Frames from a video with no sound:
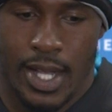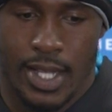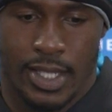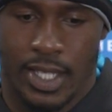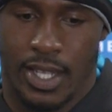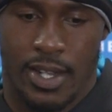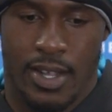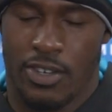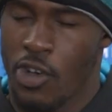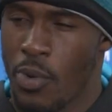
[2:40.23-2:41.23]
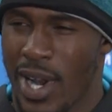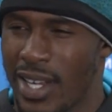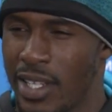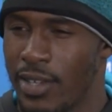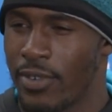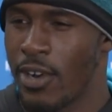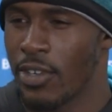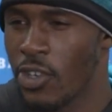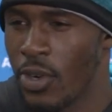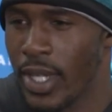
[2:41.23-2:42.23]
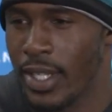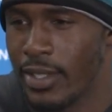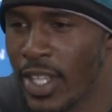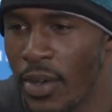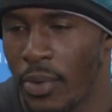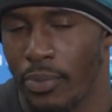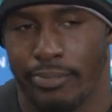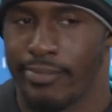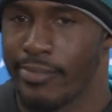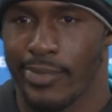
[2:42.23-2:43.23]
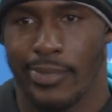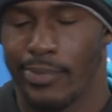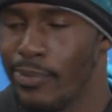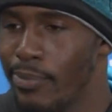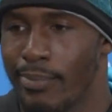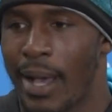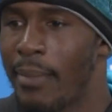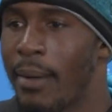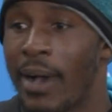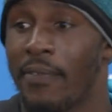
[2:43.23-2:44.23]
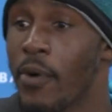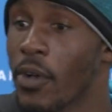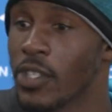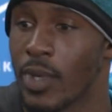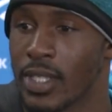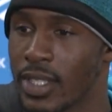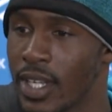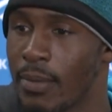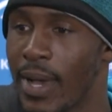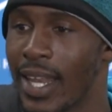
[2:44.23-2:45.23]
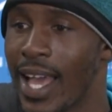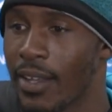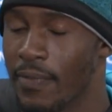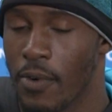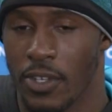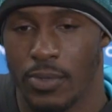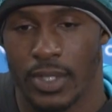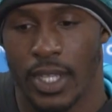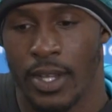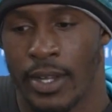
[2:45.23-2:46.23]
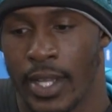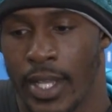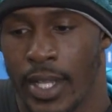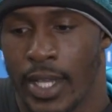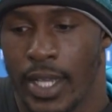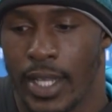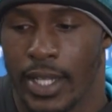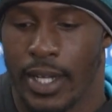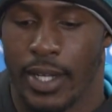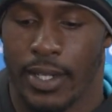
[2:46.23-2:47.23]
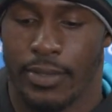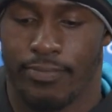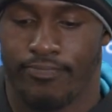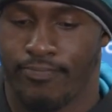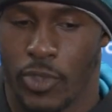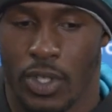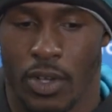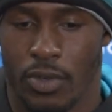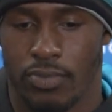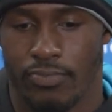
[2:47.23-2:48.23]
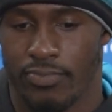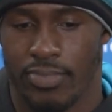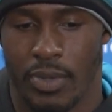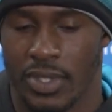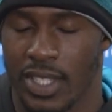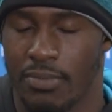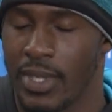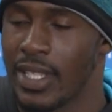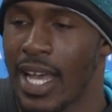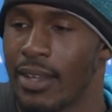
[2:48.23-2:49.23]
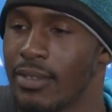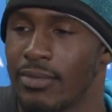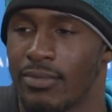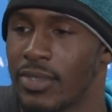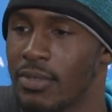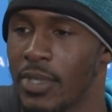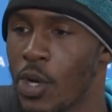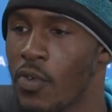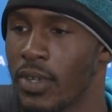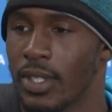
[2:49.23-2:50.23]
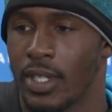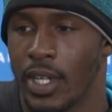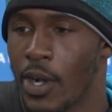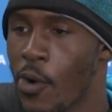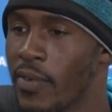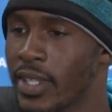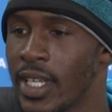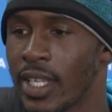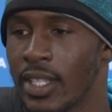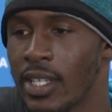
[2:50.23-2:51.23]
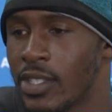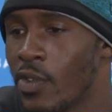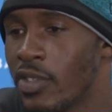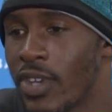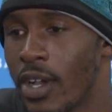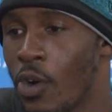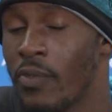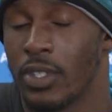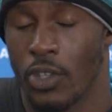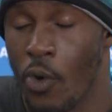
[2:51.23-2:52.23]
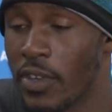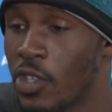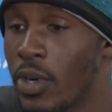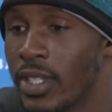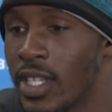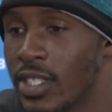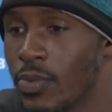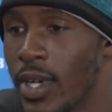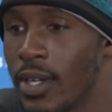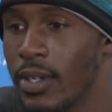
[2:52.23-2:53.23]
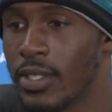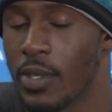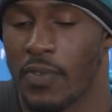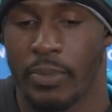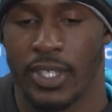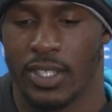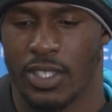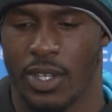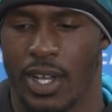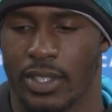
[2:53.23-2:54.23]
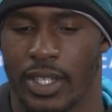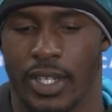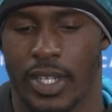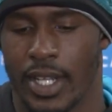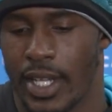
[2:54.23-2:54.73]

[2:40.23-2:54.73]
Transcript: sitting there knowing what I did wrong, knowing knowing my my, my focus wasn't there, my lack of focus was there, and uh, you know, it was just me not just me over overthinking things and over trying over overdoing things as well. So for me, it's just to go out there